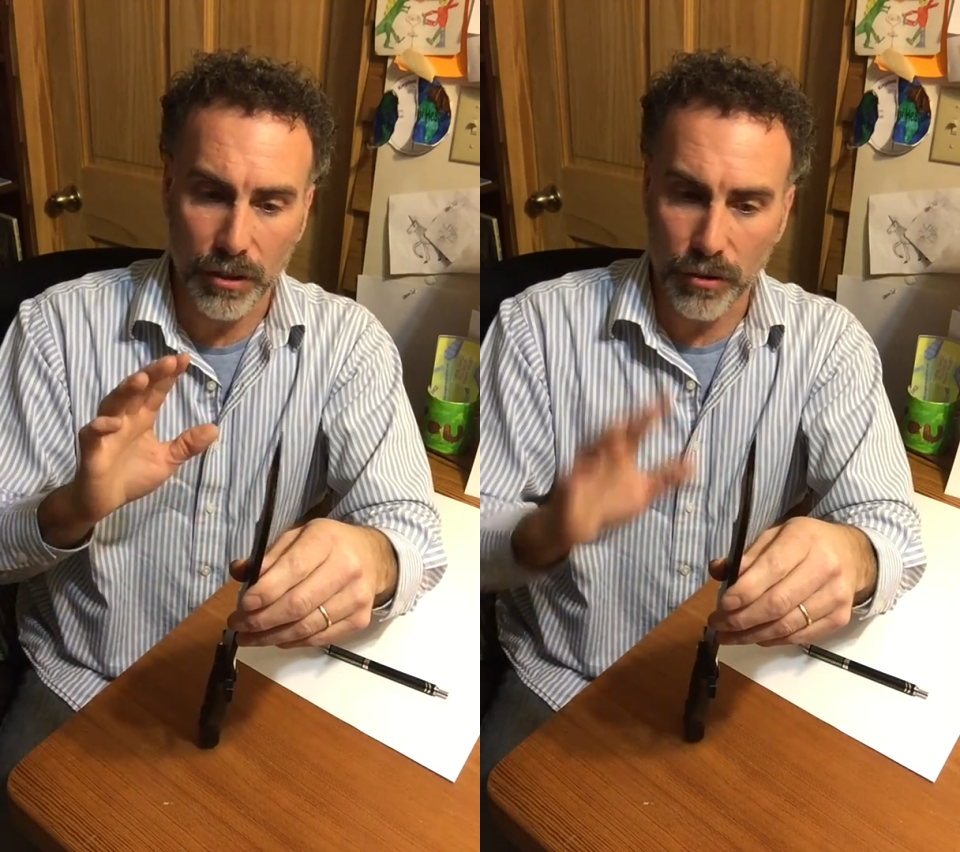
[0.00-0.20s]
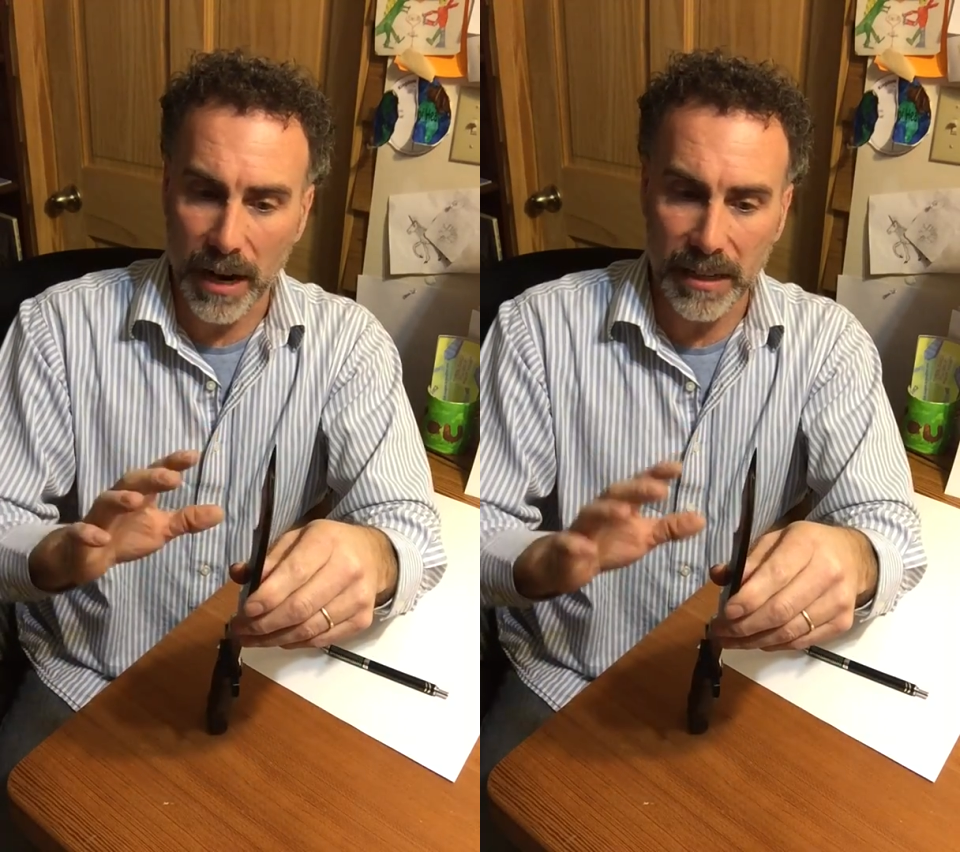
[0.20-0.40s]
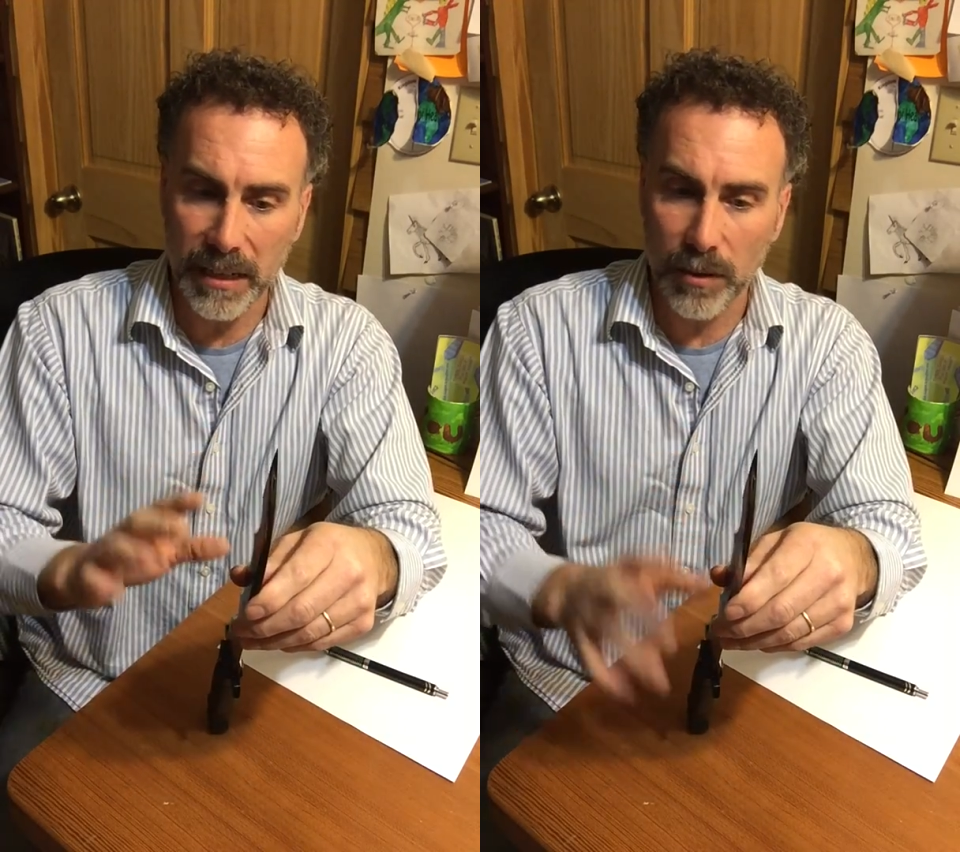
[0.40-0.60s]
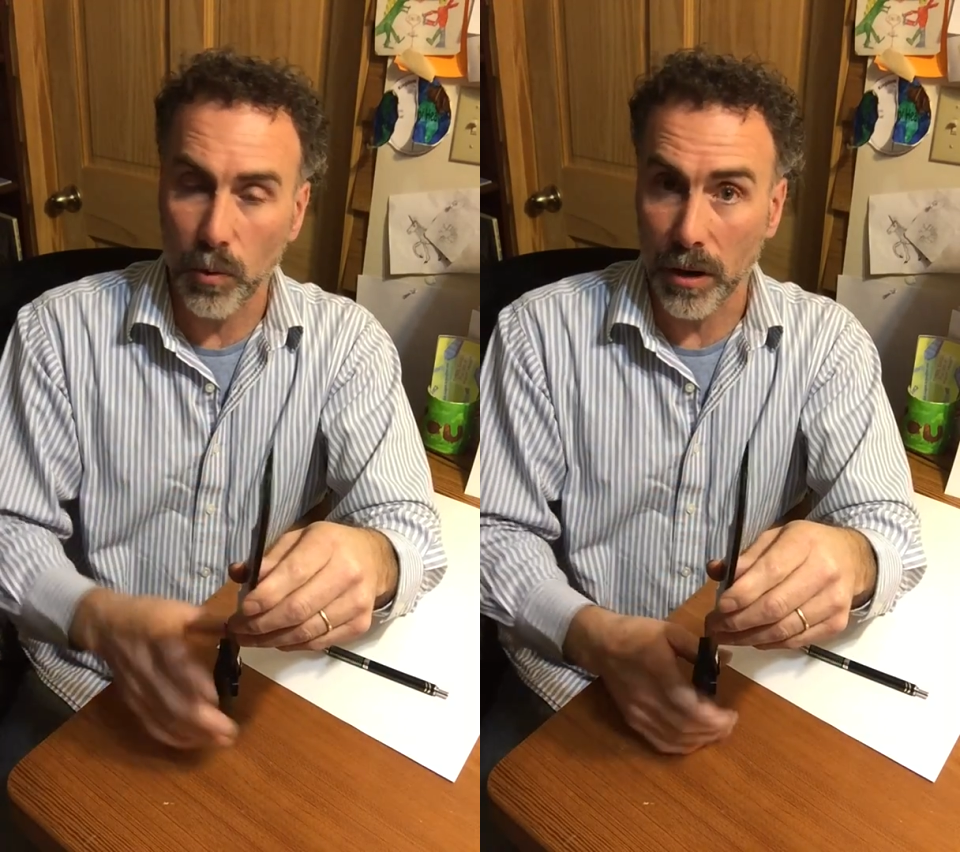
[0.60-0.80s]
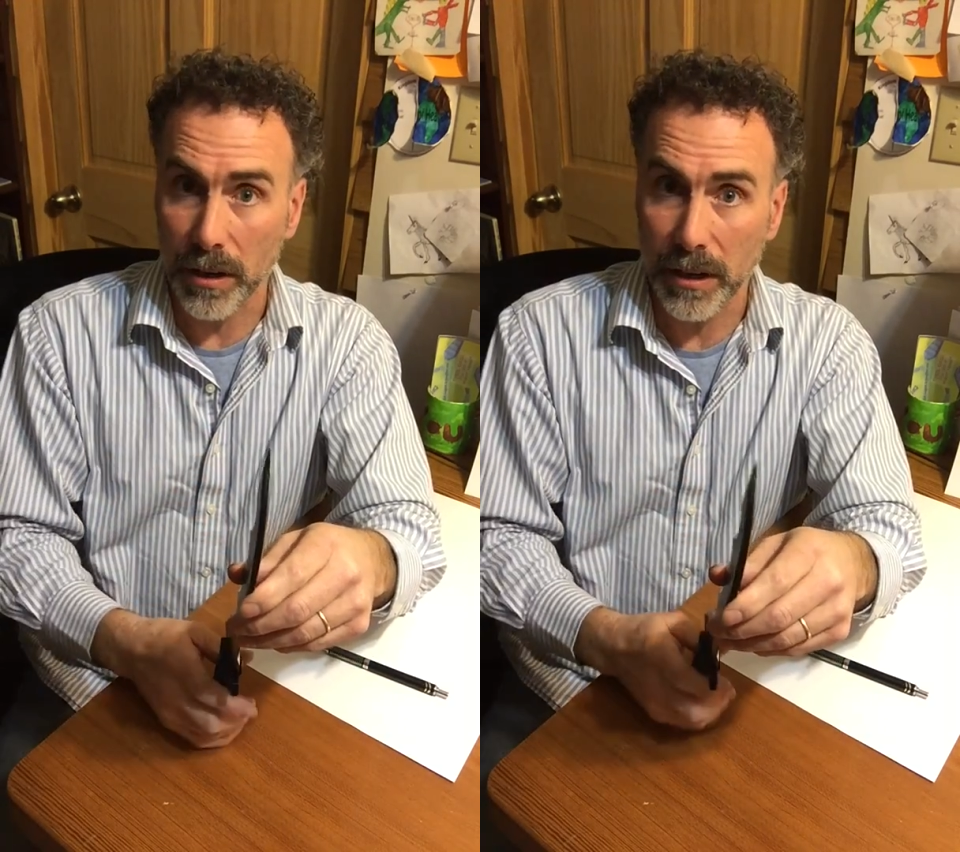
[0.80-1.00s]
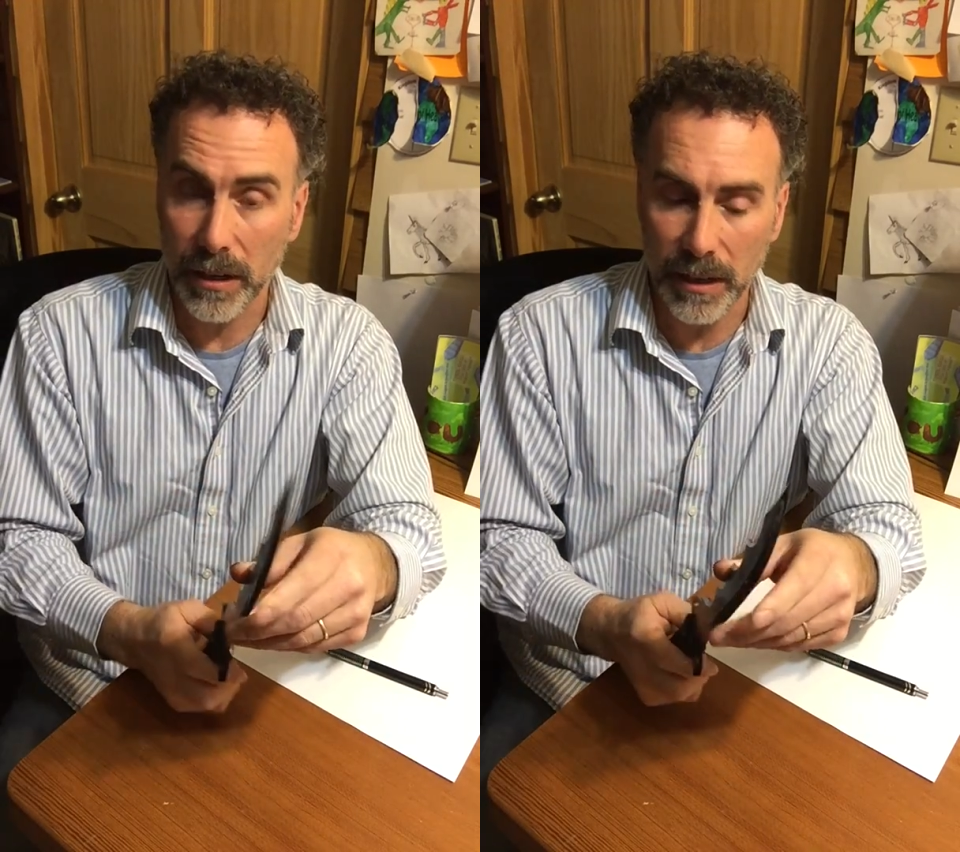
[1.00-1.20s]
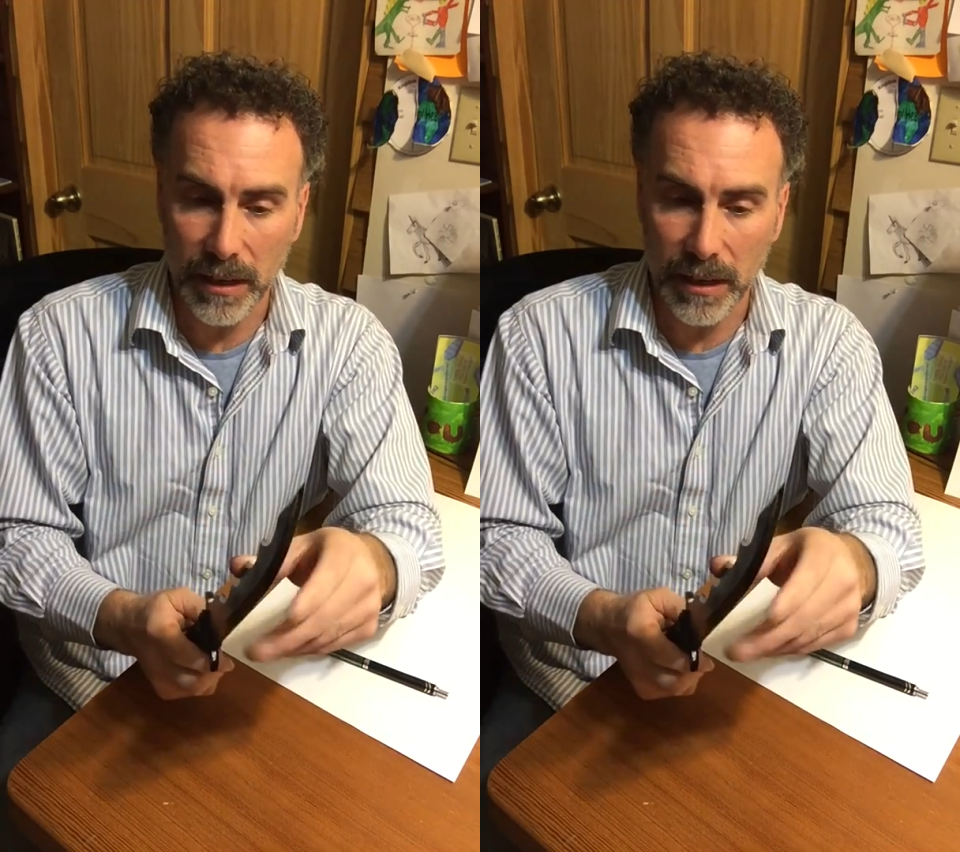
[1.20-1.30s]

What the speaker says: the grinding work.